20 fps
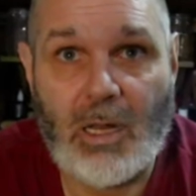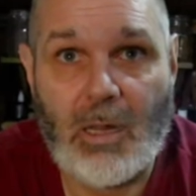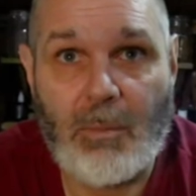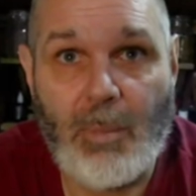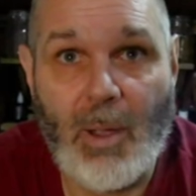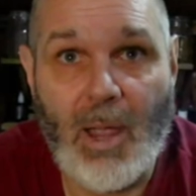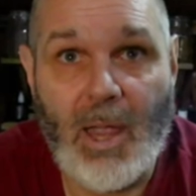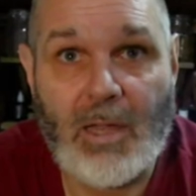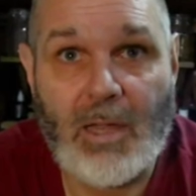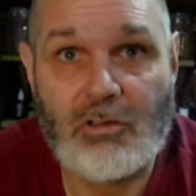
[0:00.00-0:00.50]
It
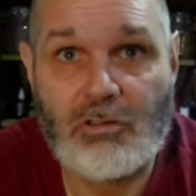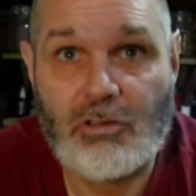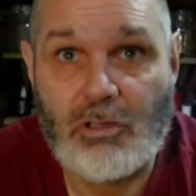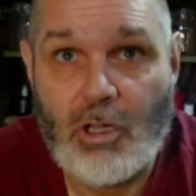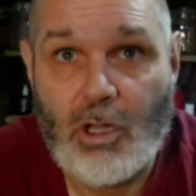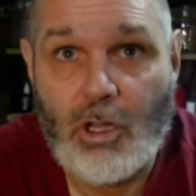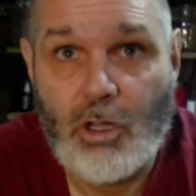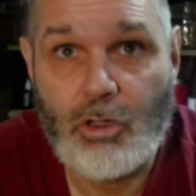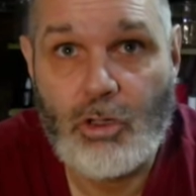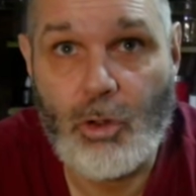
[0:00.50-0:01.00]
buys
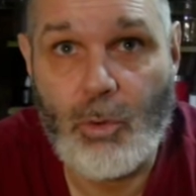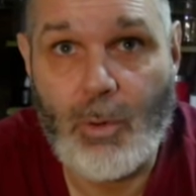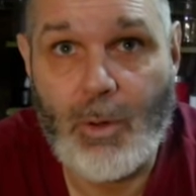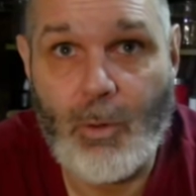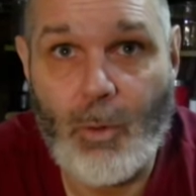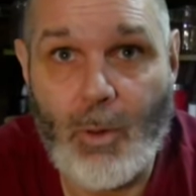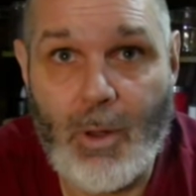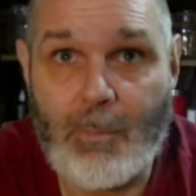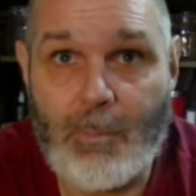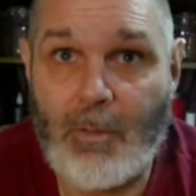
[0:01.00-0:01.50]
new
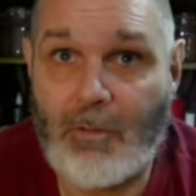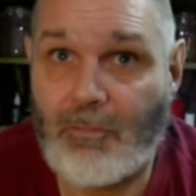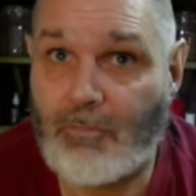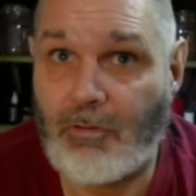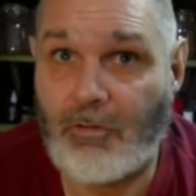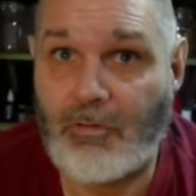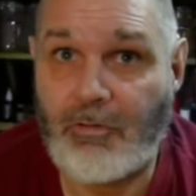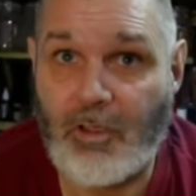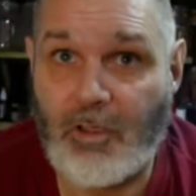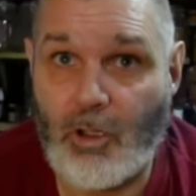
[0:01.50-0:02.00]
equipment
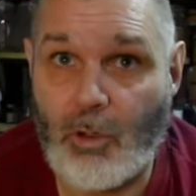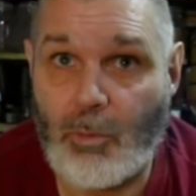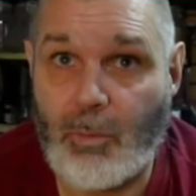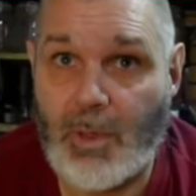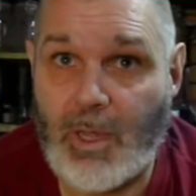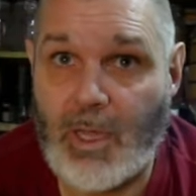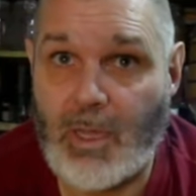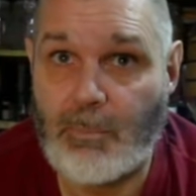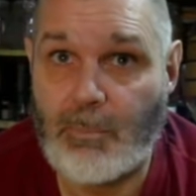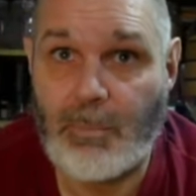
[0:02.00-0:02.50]
for
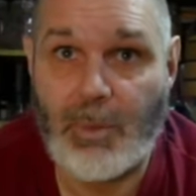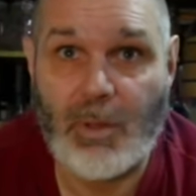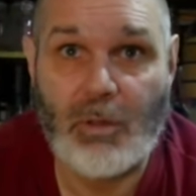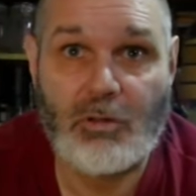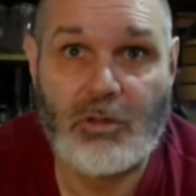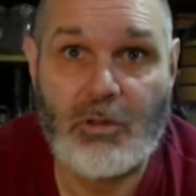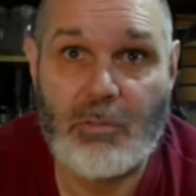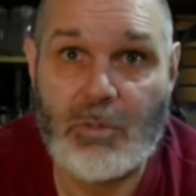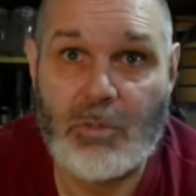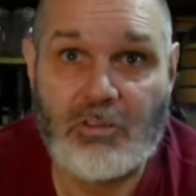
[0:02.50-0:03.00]
filming,
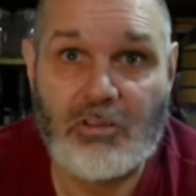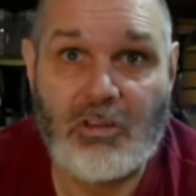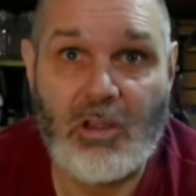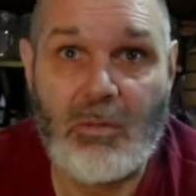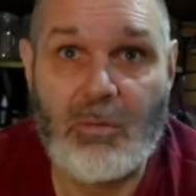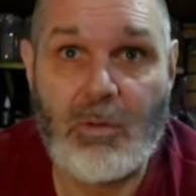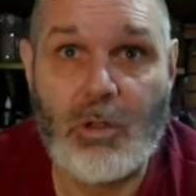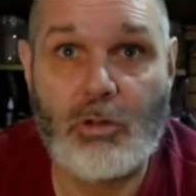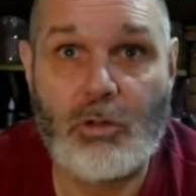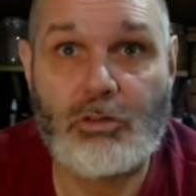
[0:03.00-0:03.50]
building
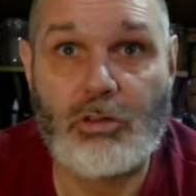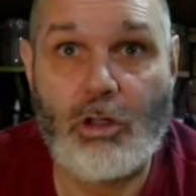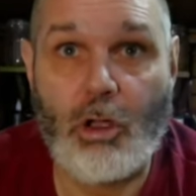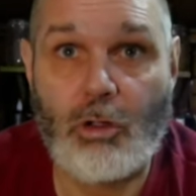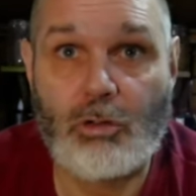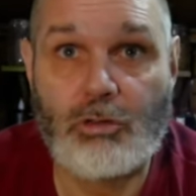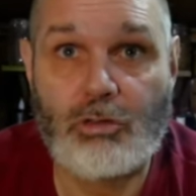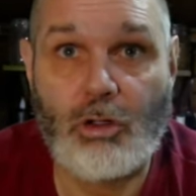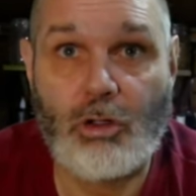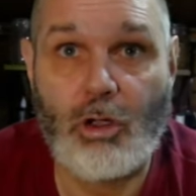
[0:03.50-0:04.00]
materials,
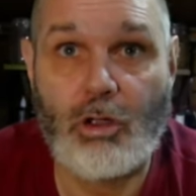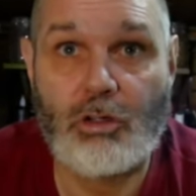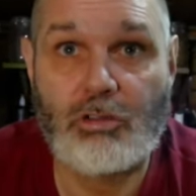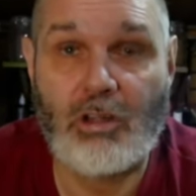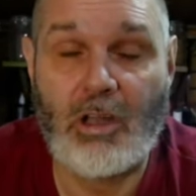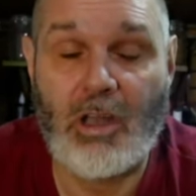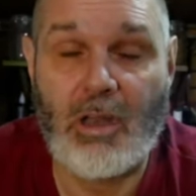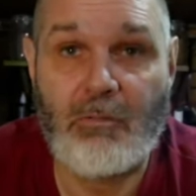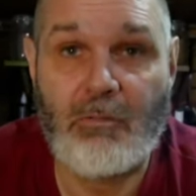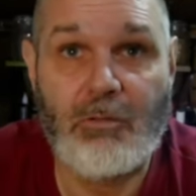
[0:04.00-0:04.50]
all
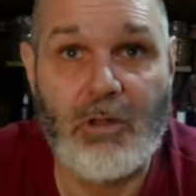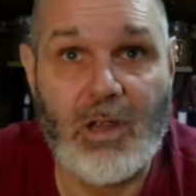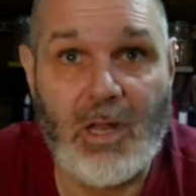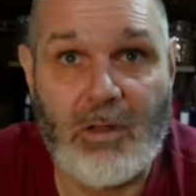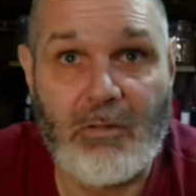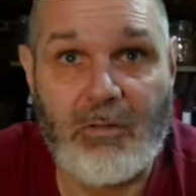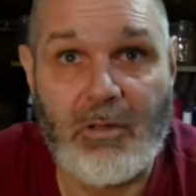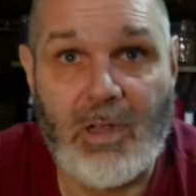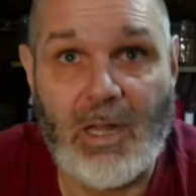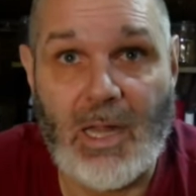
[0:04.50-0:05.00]
sorts, and it
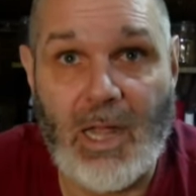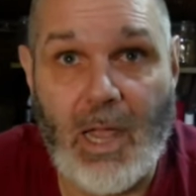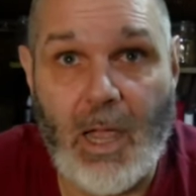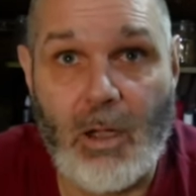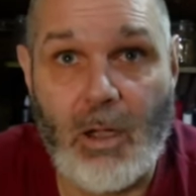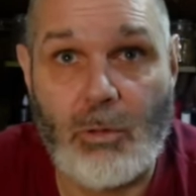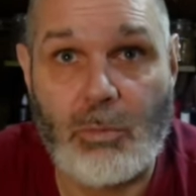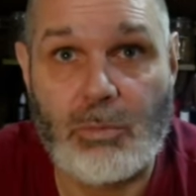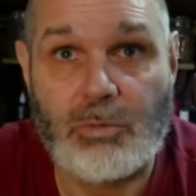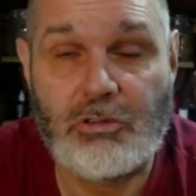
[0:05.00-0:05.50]
really, really
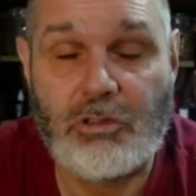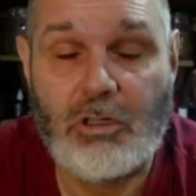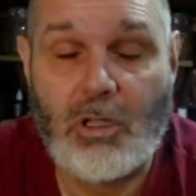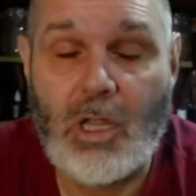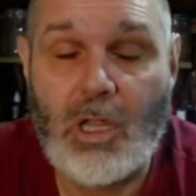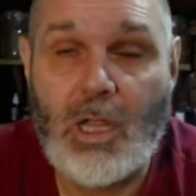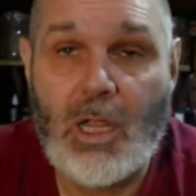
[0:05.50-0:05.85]
helps.